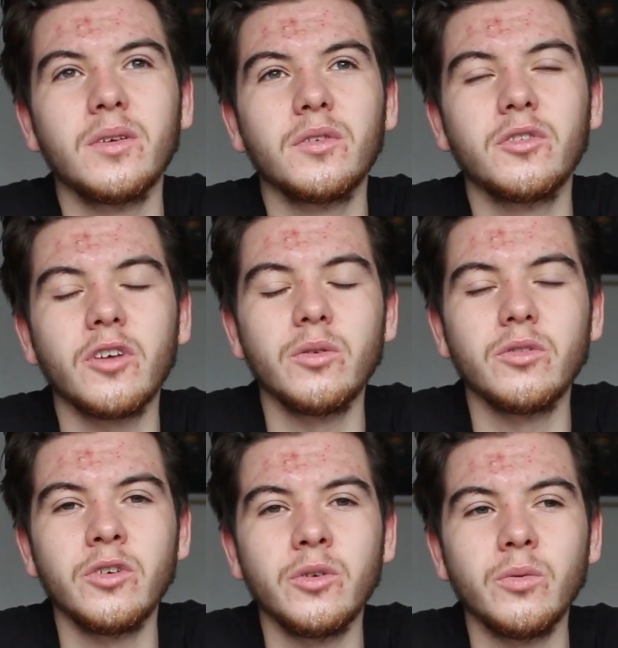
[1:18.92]

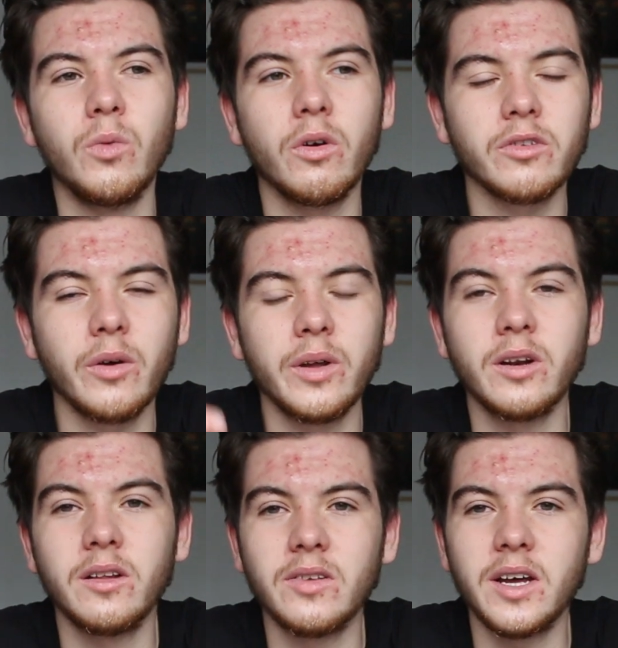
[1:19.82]
shows you what's going
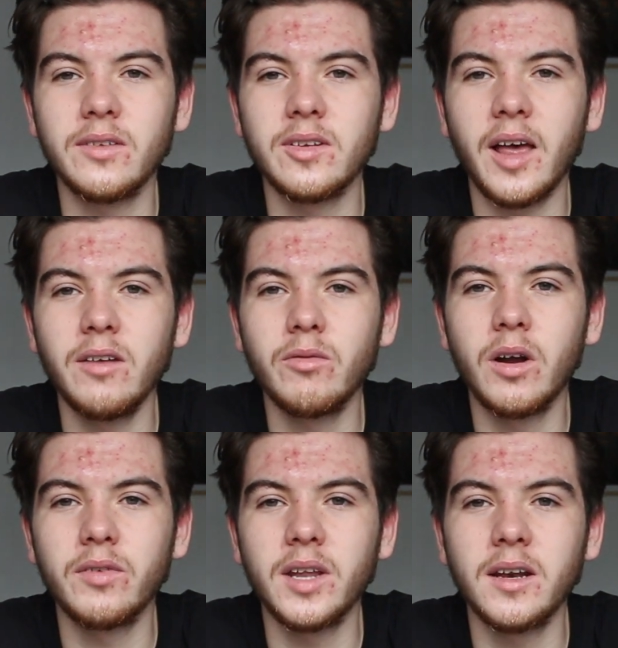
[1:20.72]
on inside of his head
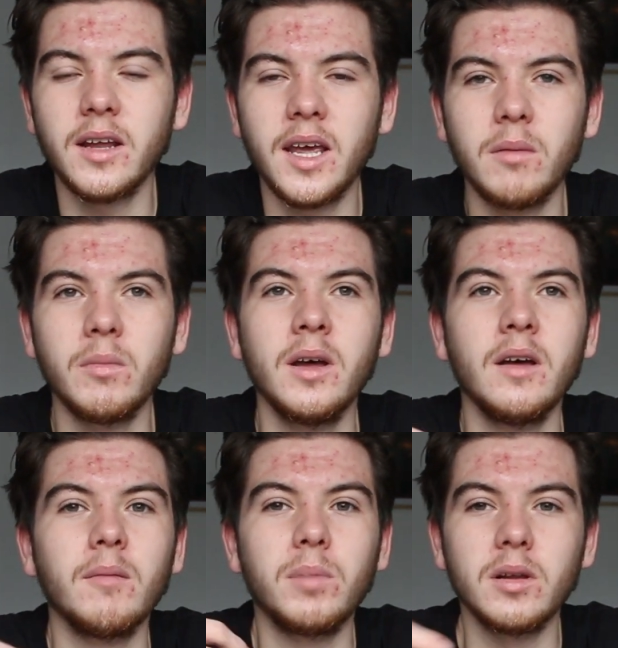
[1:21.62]
rather than him
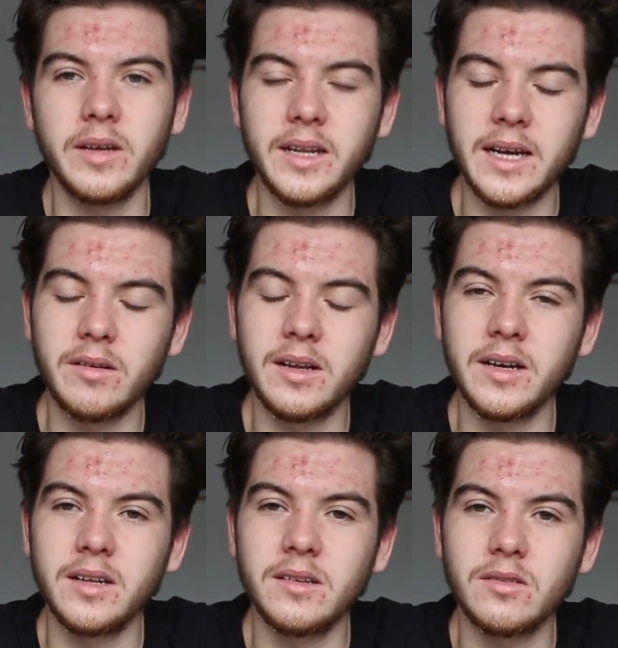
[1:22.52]
blurting out
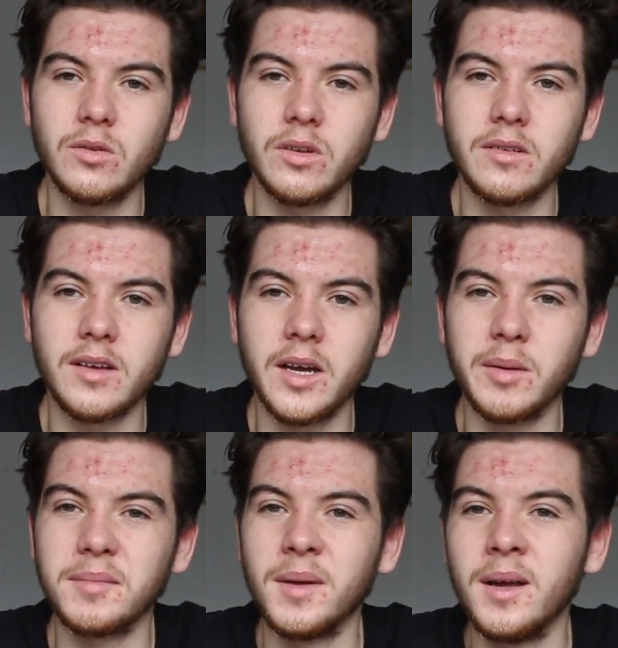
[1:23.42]
lines all the
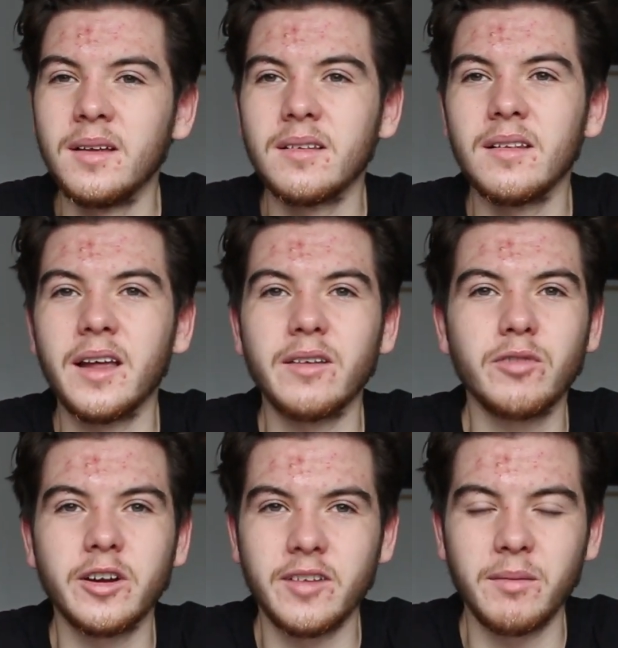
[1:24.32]
time. Like,
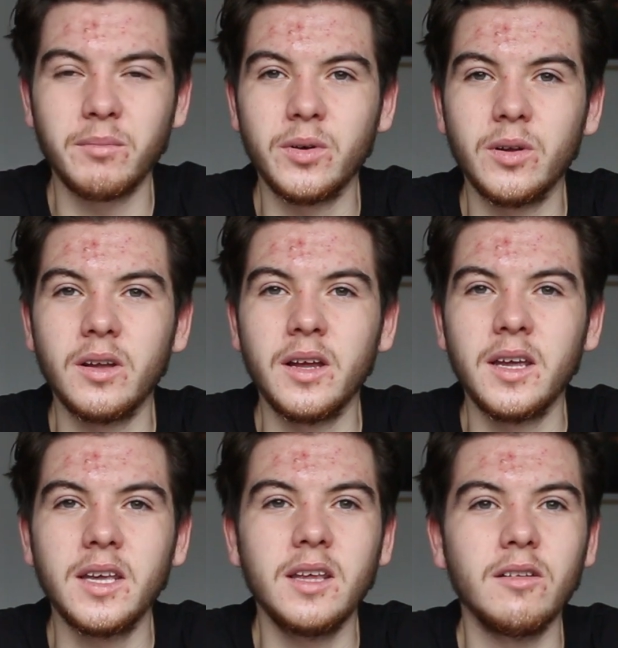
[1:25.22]
for example,
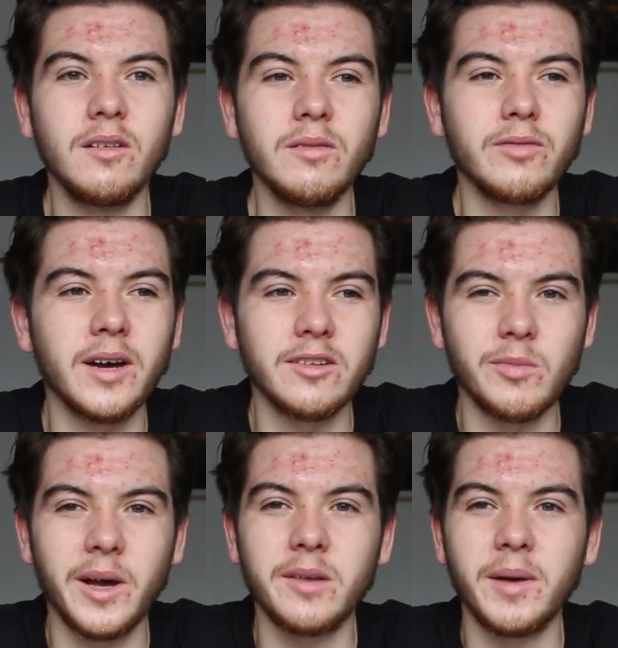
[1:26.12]
he'll fight
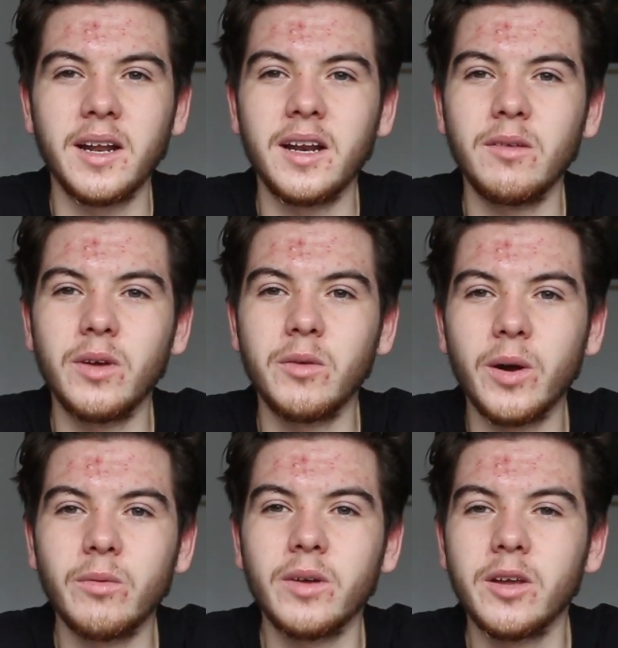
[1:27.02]
Spider-Man and he
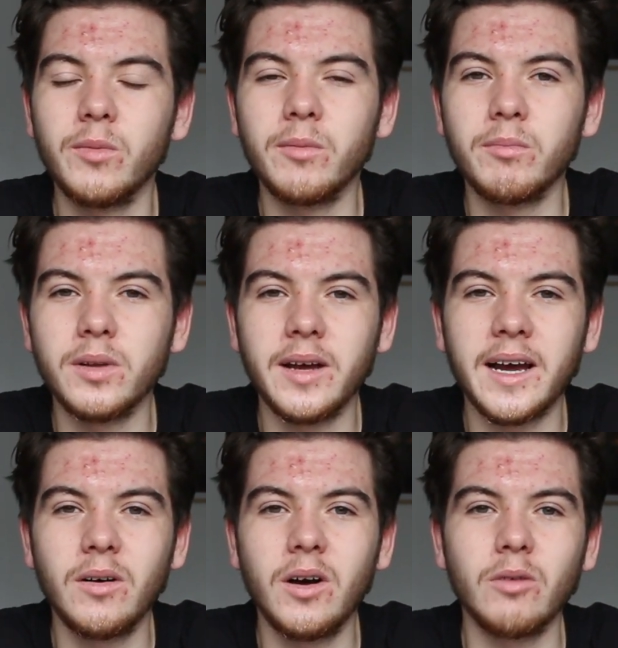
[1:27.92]
won't blurt
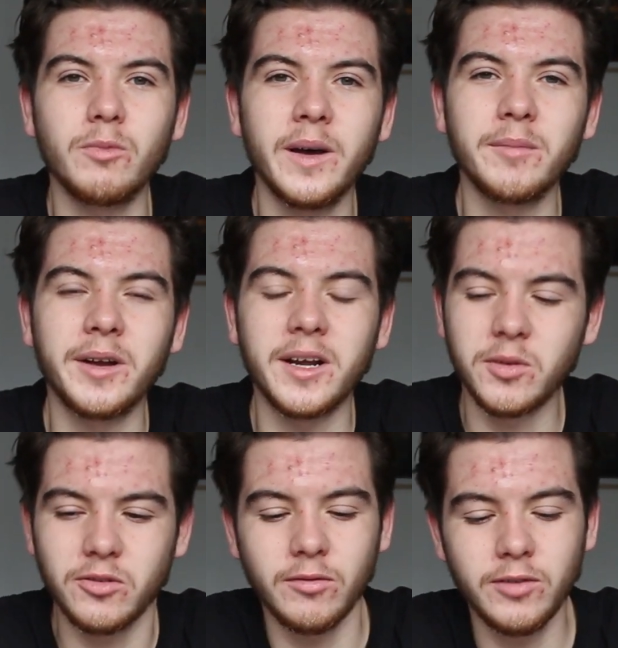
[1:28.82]
out, "Oh, Spider-Man, I
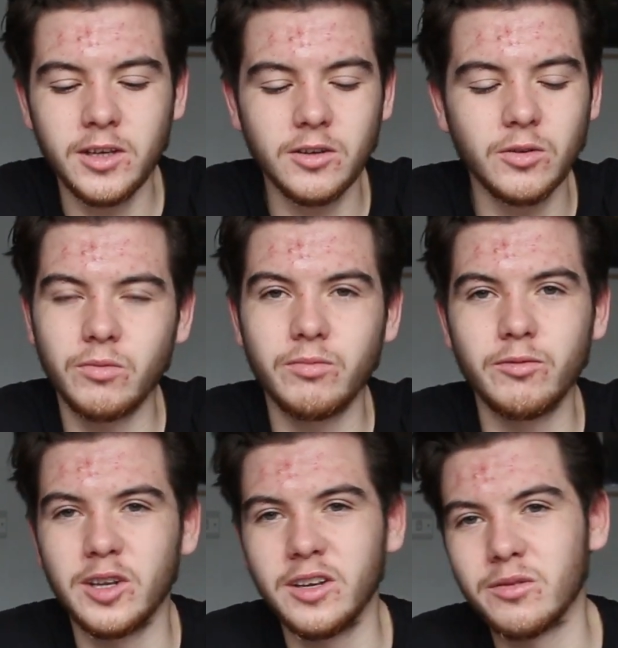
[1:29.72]
must defeat you
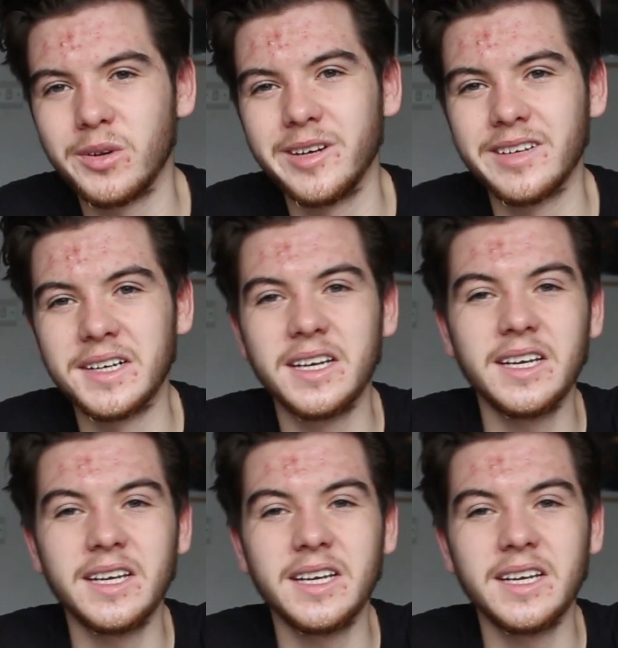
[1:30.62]
for this reason."